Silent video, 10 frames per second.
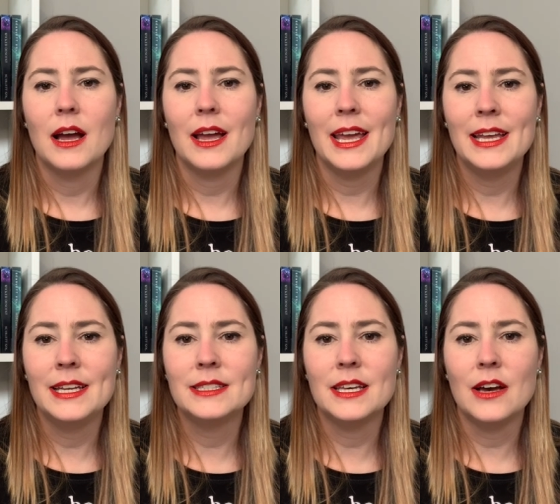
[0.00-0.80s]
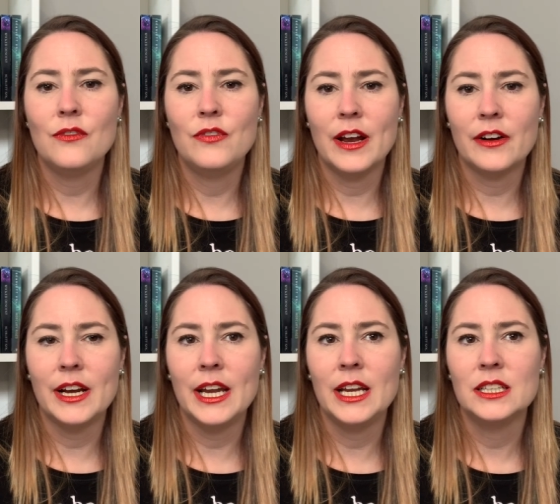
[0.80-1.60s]
it is a
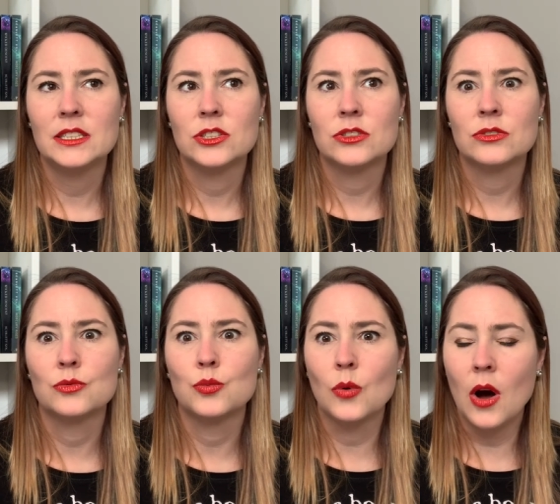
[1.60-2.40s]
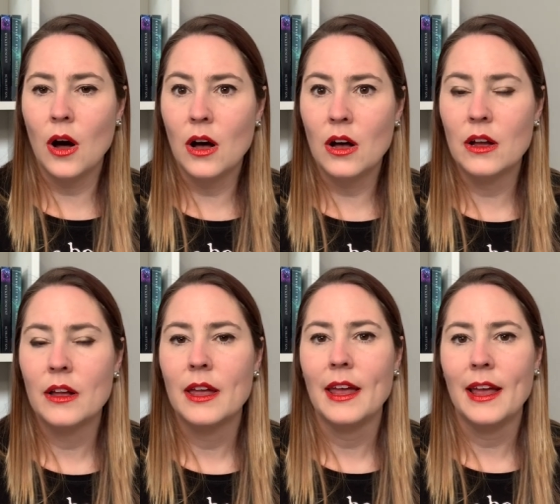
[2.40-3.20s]
very raw
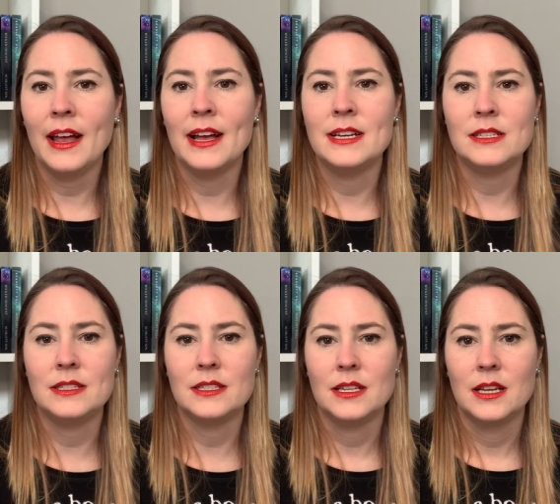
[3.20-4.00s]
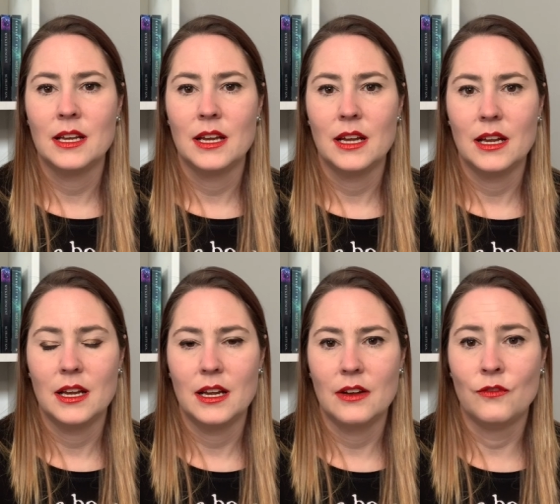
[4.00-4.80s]
and
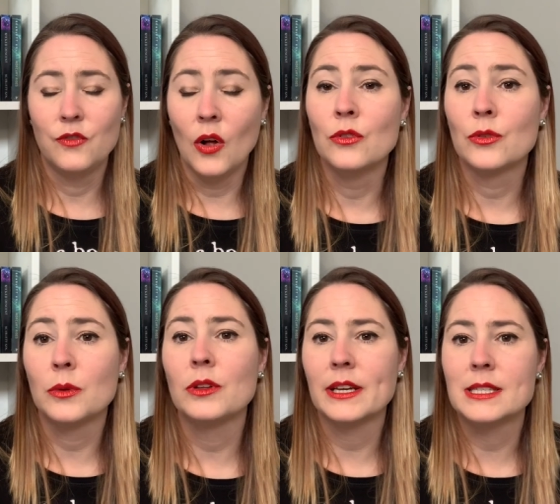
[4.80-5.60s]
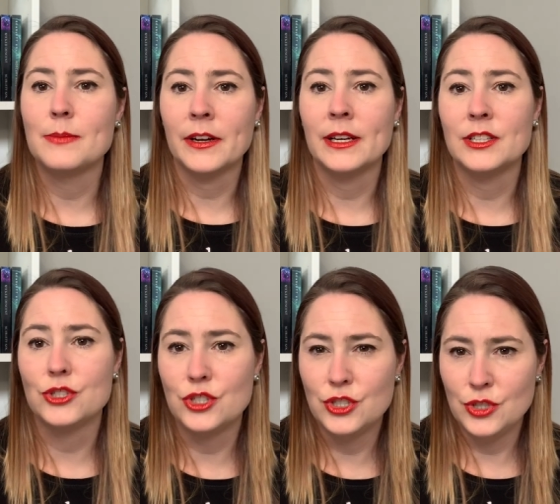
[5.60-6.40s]
vulnerable experience
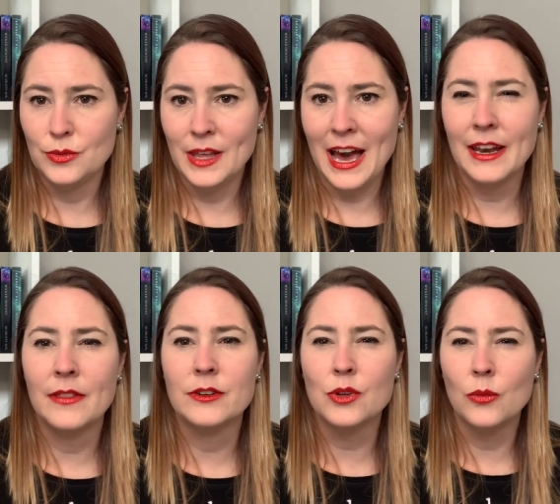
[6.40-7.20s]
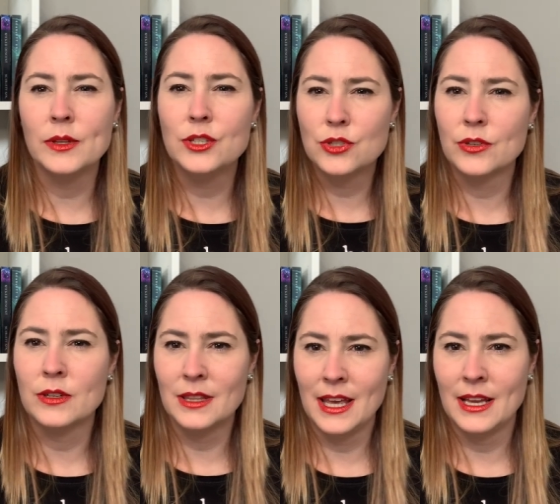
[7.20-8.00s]
to do that. And there's only
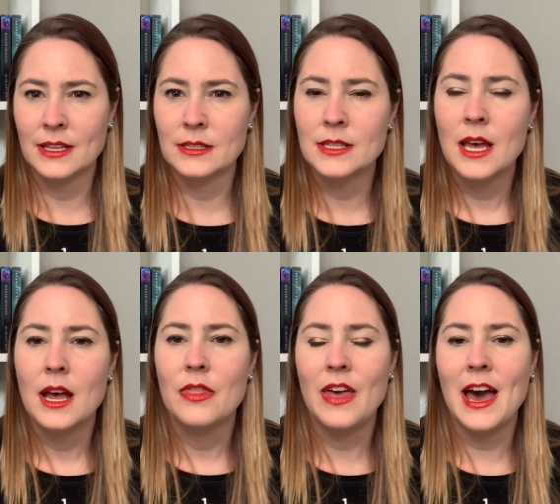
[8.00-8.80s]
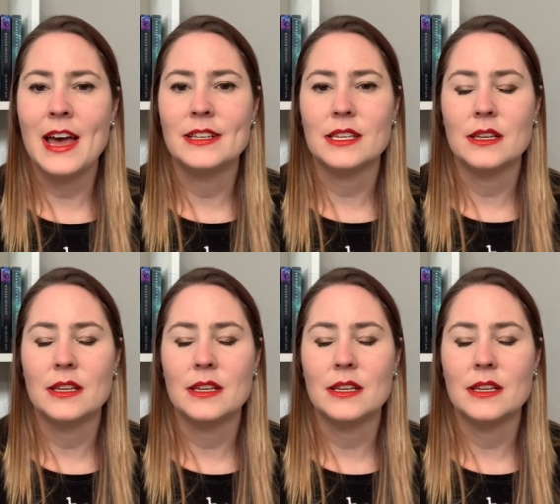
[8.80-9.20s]
certain things that,